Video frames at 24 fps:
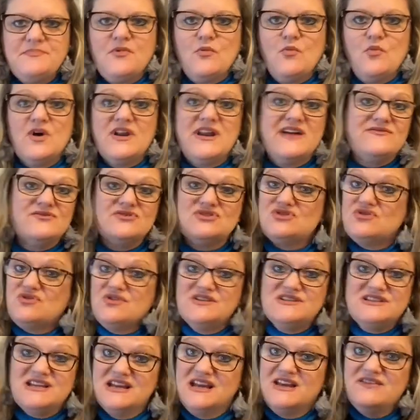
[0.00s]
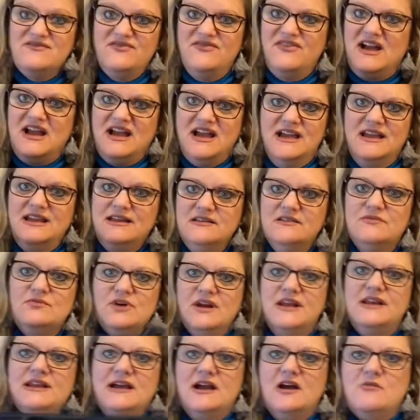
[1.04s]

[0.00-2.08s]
whatever shorts I can find right now